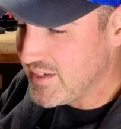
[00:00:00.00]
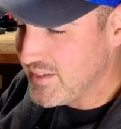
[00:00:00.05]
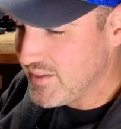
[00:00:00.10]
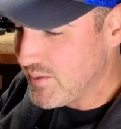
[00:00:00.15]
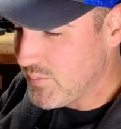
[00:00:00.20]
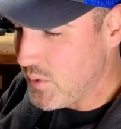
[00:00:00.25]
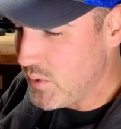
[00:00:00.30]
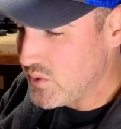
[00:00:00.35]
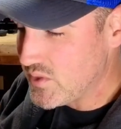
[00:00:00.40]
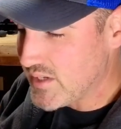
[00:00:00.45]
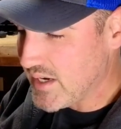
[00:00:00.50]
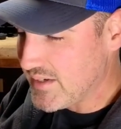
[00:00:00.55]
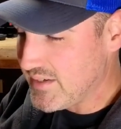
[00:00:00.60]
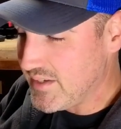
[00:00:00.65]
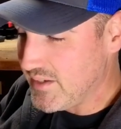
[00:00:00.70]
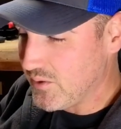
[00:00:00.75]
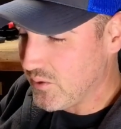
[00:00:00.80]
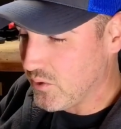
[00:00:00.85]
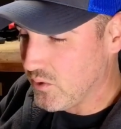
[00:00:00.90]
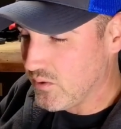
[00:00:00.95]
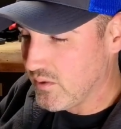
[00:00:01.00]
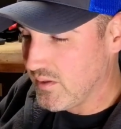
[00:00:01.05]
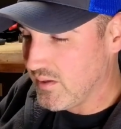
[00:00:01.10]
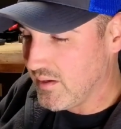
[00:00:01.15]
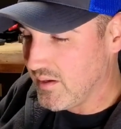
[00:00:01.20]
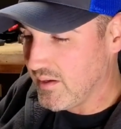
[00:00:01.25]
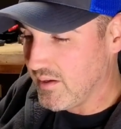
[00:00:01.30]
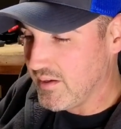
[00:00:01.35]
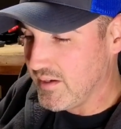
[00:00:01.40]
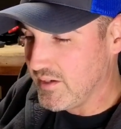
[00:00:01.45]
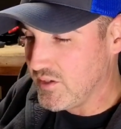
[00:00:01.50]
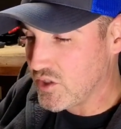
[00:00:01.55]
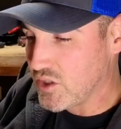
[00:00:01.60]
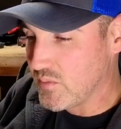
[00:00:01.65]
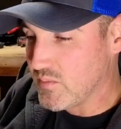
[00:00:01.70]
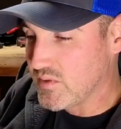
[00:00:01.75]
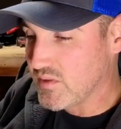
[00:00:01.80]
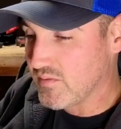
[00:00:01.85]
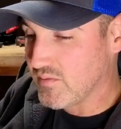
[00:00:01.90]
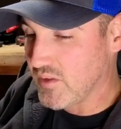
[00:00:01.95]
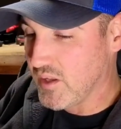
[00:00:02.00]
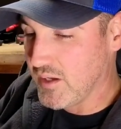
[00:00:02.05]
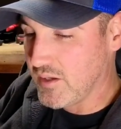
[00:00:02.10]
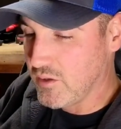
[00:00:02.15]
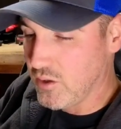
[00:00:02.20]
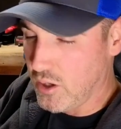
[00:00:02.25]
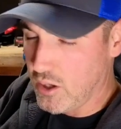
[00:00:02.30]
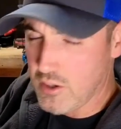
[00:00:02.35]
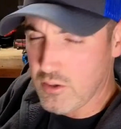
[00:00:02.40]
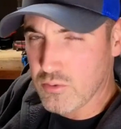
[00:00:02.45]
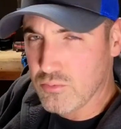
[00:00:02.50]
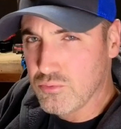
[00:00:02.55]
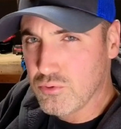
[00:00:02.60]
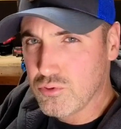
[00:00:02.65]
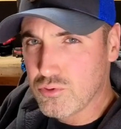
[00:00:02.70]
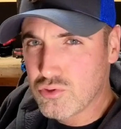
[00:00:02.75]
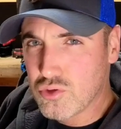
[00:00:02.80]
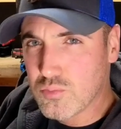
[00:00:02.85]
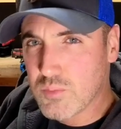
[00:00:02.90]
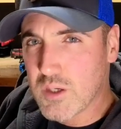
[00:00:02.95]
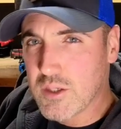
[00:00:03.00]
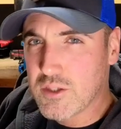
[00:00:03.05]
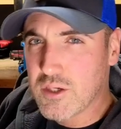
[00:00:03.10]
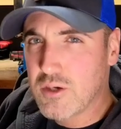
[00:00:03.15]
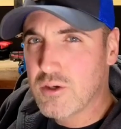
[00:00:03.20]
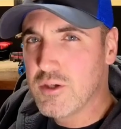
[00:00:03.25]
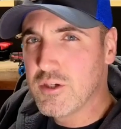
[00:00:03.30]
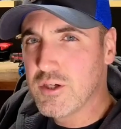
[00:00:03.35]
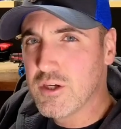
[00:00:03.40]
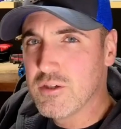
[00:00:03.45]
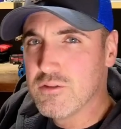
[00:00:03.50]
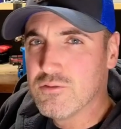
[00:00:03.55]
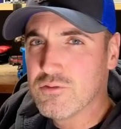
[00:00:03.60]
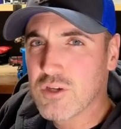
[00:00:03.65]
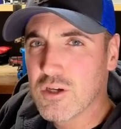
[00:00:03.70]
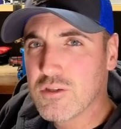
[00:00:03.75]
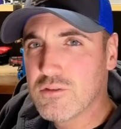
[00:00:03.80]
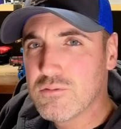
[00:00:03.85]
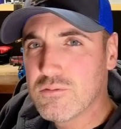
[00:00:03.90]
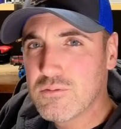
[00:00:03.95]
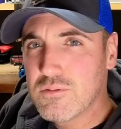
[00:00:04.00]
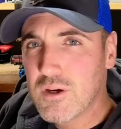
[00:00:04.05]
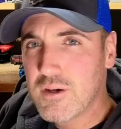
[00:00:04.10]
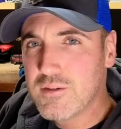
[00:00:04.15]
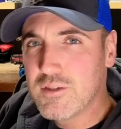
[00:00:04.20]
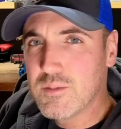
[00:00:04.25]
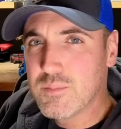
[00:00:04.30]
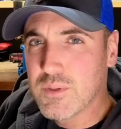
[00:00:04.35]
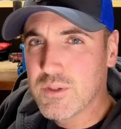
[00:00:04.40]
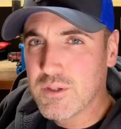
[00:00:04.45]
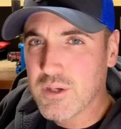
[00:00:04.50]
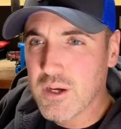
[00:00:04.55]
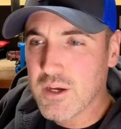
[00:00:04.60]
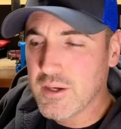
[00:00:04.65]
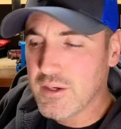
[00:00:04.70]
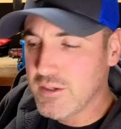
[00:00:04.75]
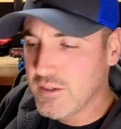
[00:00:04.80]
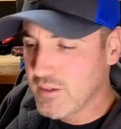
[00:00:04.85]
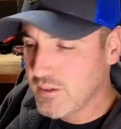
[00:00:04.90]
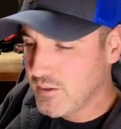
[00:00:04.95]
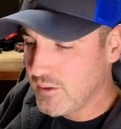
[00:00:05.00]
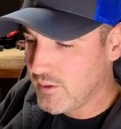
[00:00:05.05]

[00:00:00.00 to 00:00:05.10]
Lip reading: it the most ideal in terms of, like, I only shoot my carry guns at IDPA?